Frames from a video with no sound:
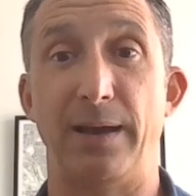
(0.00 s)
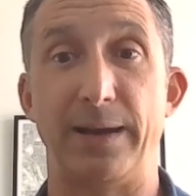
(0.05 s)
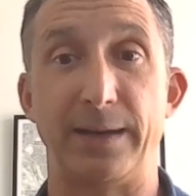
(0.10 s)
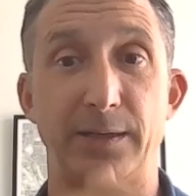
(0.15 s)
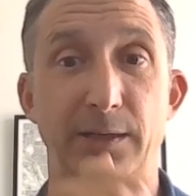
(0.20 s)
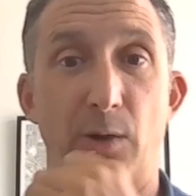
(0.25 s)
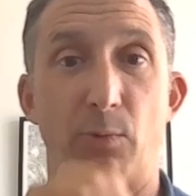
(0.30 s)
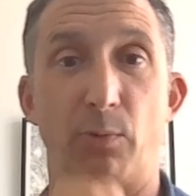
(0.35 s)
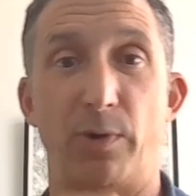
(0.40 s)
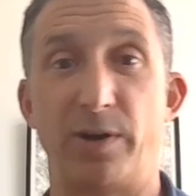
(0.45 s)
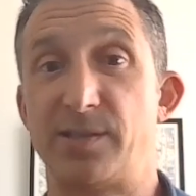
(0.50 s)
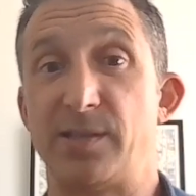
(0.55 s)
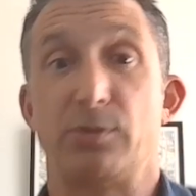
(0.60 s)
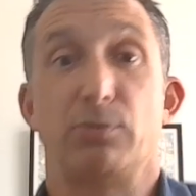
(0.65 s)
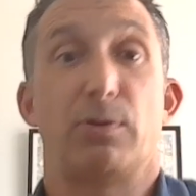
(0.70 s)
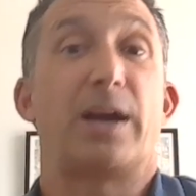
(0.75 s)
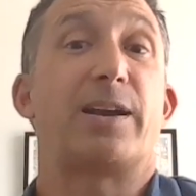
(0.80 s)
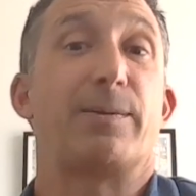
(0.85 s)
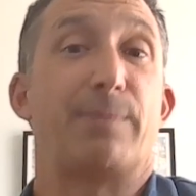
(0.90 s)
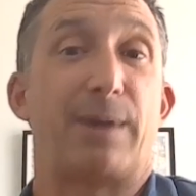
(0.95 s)
Like, what is it
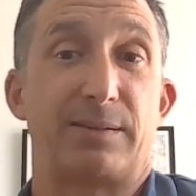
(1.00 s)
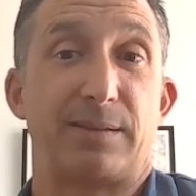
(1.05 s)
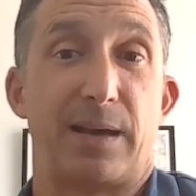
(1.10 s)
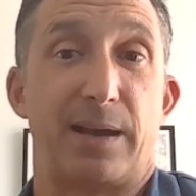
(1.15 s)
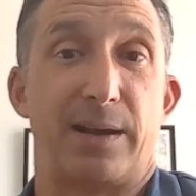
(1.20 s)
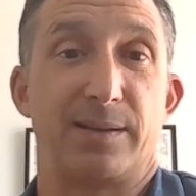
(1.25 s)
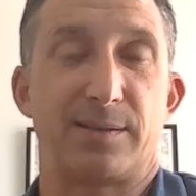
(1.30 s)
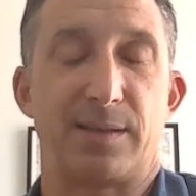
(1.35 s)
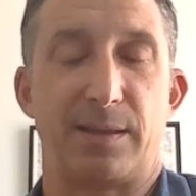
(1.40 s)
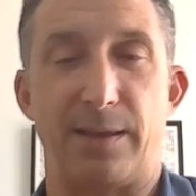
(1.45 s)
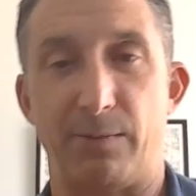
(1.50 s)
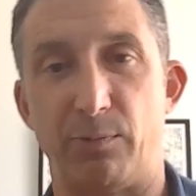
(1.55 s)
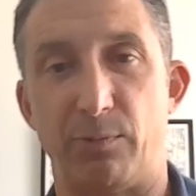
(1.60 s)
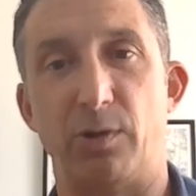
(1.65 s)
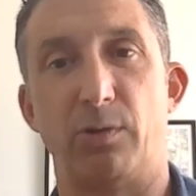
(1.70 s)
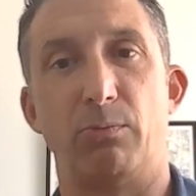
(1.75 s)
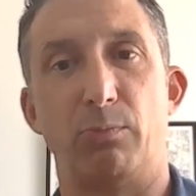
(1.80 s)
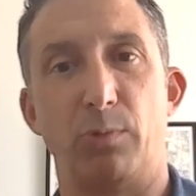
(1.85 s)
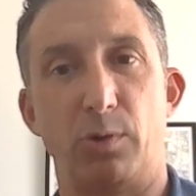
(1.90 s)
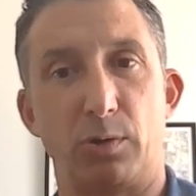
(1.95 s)
you like about tennis? And then
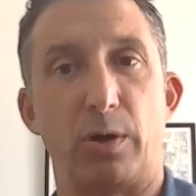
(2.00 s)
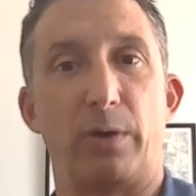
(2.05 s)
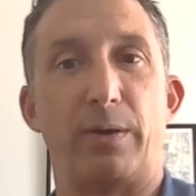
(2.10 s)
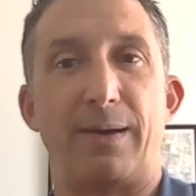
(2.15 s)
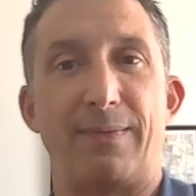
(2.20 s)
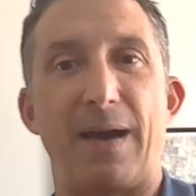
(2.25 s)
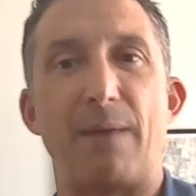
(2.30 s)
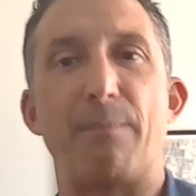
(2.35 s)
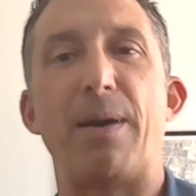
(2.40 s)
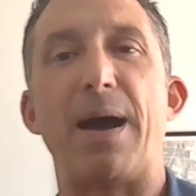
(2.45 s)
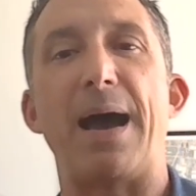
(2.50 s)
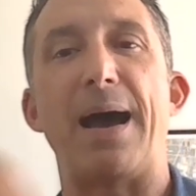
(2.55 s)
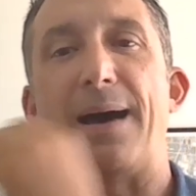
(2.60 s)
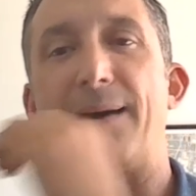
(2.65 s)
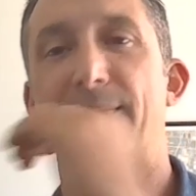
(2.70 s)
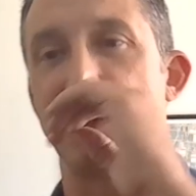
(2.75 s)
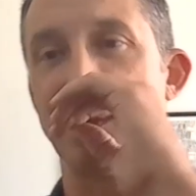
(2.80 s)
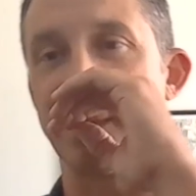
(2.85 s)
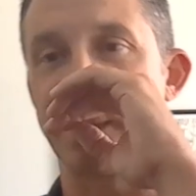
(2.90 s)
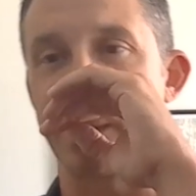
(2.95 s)
we'll go down that
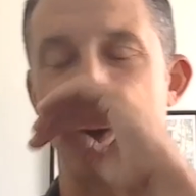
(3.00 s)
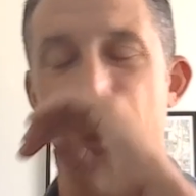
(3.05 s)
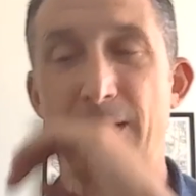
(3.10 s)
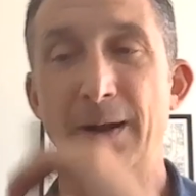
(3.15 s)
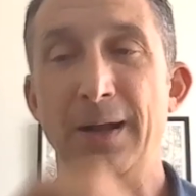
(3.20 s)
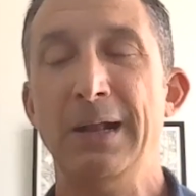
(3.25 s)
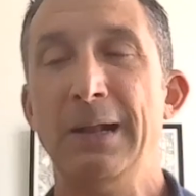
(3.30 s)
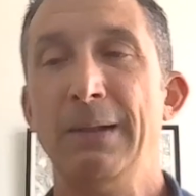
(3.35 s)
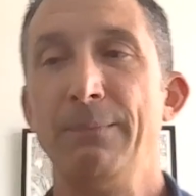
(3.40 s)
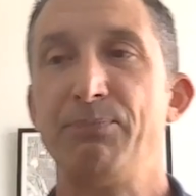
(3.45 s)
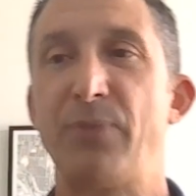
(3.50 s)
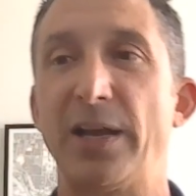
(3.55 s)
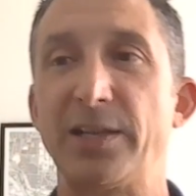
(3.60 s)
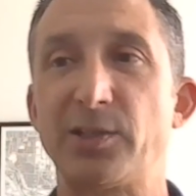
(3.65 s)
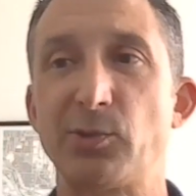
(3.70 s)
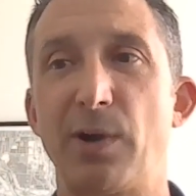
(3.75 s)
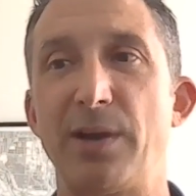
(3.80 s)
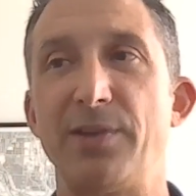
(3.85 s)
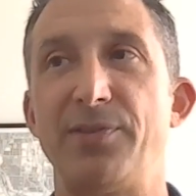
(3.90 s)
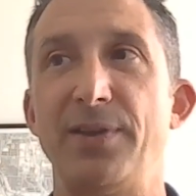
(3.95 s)
path. And so
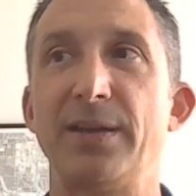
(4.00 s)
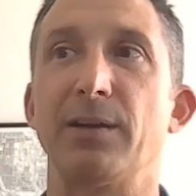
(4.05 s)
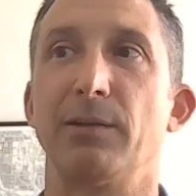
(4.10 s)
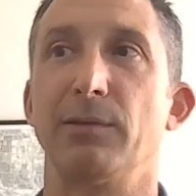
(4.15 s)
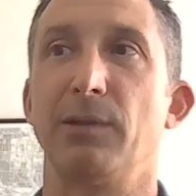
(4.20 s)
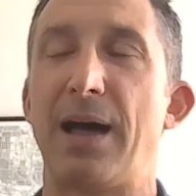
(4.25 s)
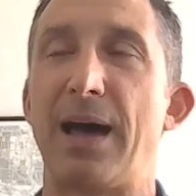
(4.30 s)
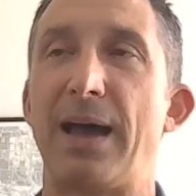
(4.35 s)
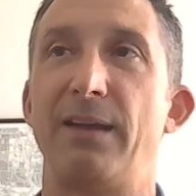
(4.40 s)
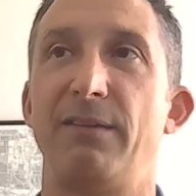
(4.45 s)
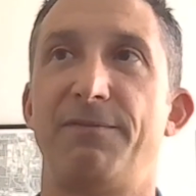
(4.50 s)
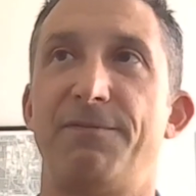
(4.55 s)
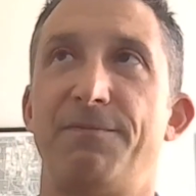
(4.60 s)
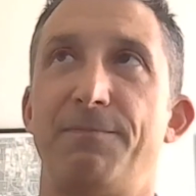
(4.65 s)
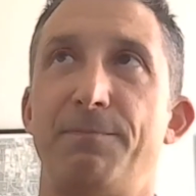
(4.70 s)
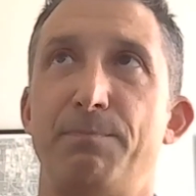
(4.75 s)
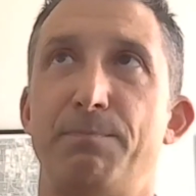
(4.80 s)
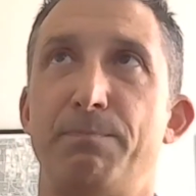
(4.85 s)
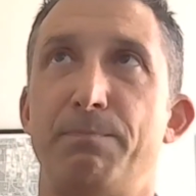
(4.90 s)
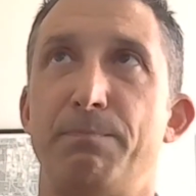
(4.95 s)
that's where I think a lot of
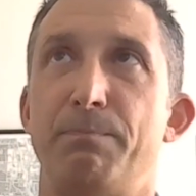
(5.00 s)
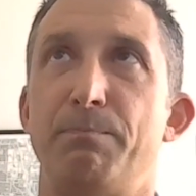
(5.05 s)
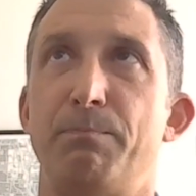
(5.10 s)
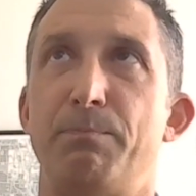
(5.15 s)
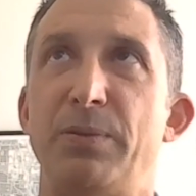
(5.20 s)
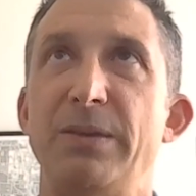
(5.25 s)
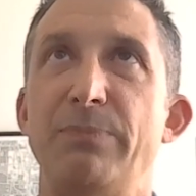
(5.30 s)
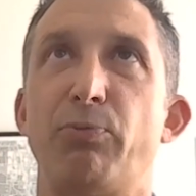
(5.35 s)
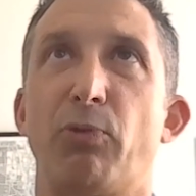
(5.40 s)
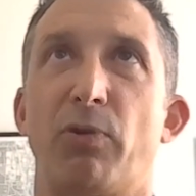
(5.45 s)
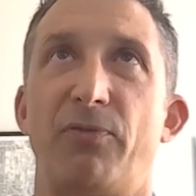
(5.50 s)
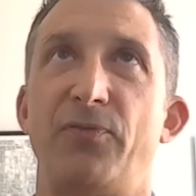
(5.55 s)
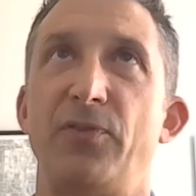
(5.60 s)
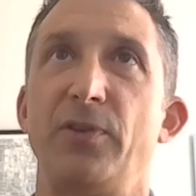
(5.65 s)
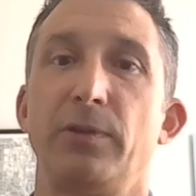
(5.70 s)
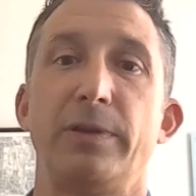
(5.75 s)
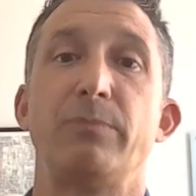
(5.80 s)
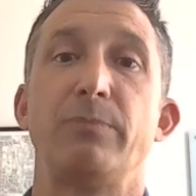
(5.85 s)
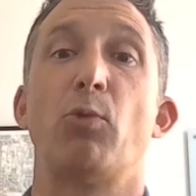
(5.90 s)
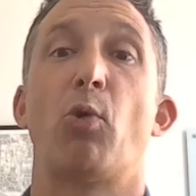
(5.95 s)
people are
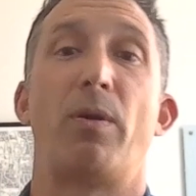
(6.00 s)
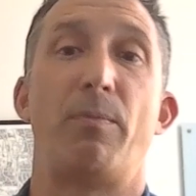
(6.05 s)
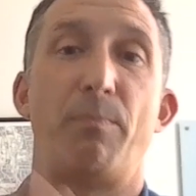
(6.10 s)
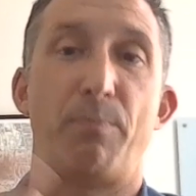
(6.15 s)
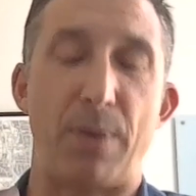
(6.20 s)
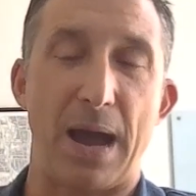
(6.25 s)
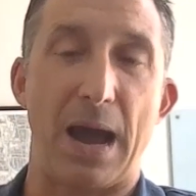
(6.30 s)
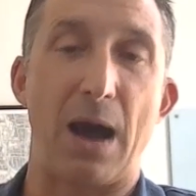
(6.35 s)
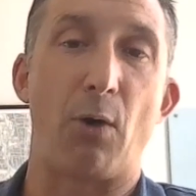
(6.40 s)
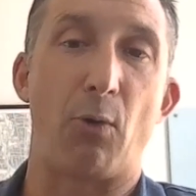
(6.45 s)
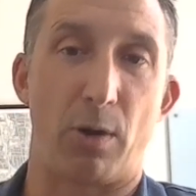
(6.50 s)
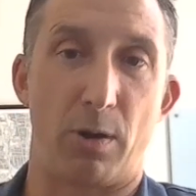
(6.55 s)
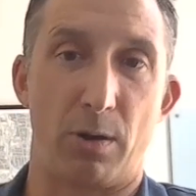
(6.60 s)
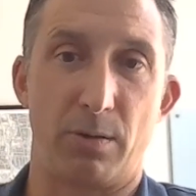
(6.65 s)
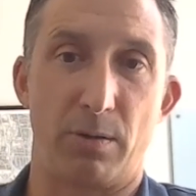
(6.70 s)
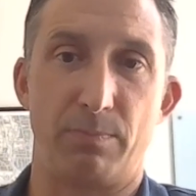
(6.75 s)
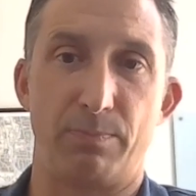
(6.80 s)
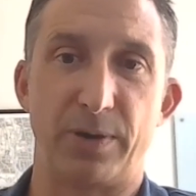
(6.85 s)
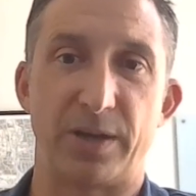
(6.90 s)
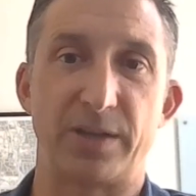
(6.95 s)
feeling more
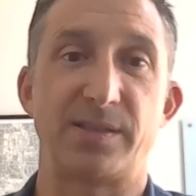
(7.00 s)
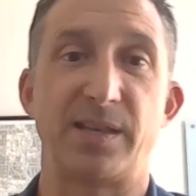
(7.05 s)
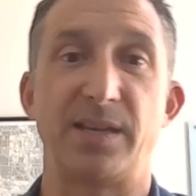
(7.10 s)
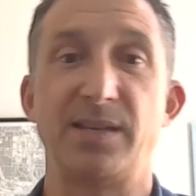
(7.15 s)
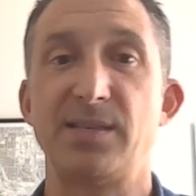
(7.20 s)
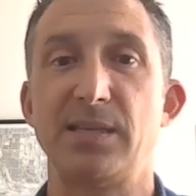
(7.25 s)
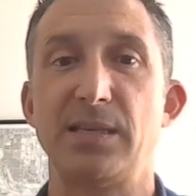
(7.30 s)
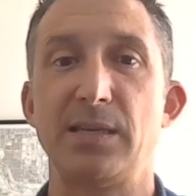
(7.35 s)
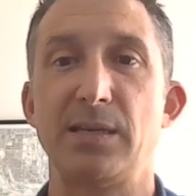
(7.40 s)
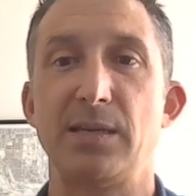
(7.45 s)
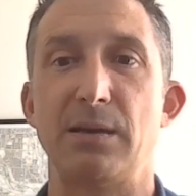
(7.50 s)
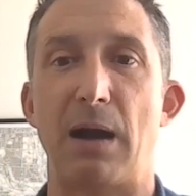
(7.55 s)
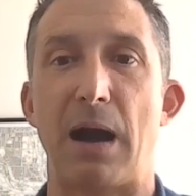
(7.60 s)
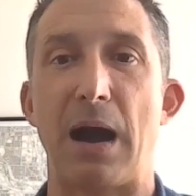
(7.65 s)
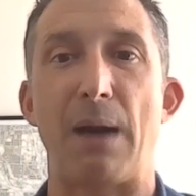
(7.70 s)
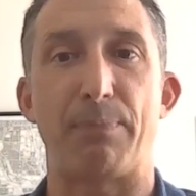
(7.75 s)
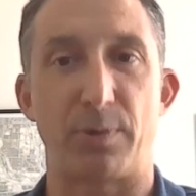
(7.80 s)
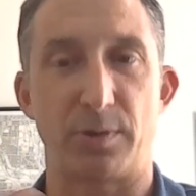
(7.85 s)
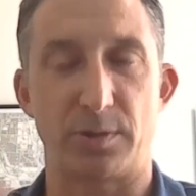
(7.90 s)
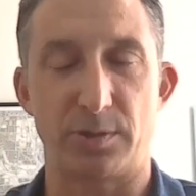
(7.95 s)
empowered because they see
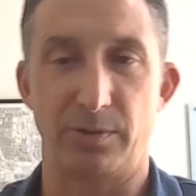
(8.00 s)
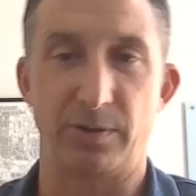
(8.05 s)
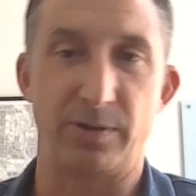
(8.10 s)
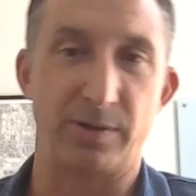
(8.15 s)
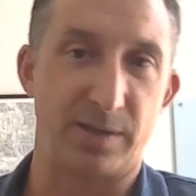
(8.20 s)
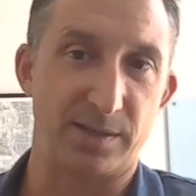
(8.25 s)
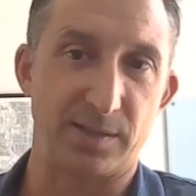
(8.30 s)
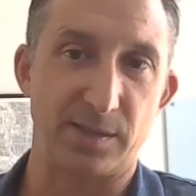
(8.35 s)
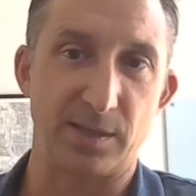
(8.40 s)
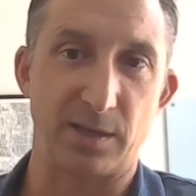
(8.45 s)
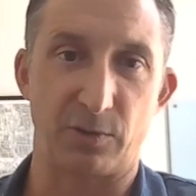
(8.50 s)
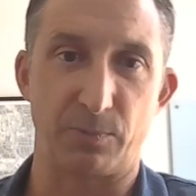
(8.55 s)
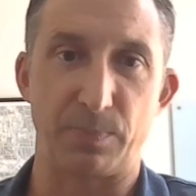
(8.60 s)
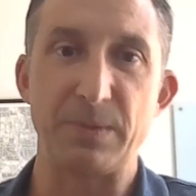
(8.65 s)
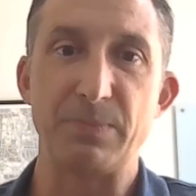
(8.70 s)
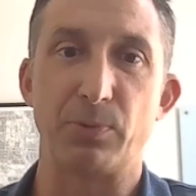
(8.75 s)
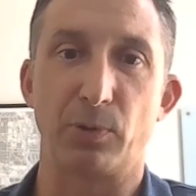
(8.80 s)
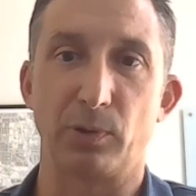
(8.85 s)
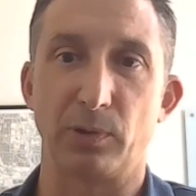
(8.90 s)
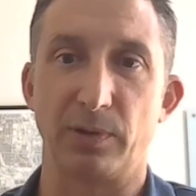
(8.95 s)
opportunity. They see other
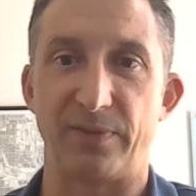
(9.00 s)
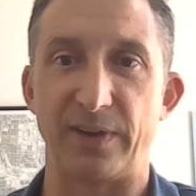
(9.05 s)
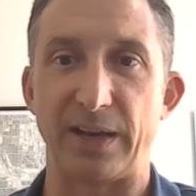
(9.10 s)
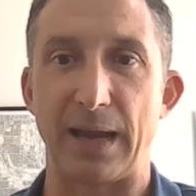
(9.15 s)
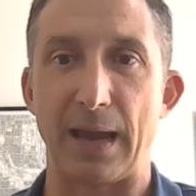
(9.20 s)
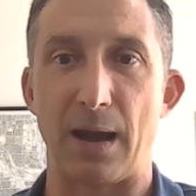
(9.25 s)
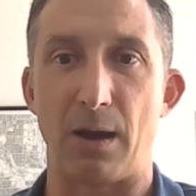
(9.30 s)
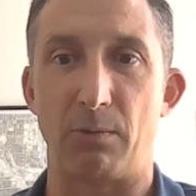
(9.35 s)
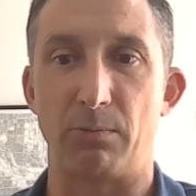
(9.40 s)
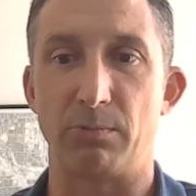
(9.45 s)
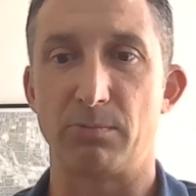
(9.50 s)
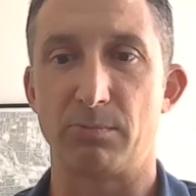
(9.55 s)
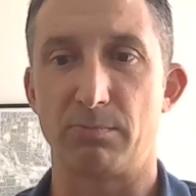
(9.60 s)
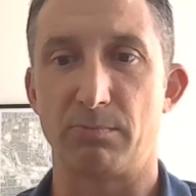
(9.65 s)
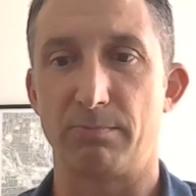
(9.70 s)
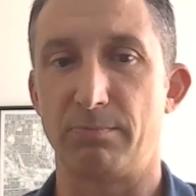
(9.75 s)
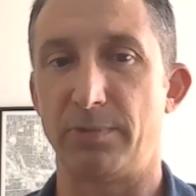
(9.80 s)
people living out,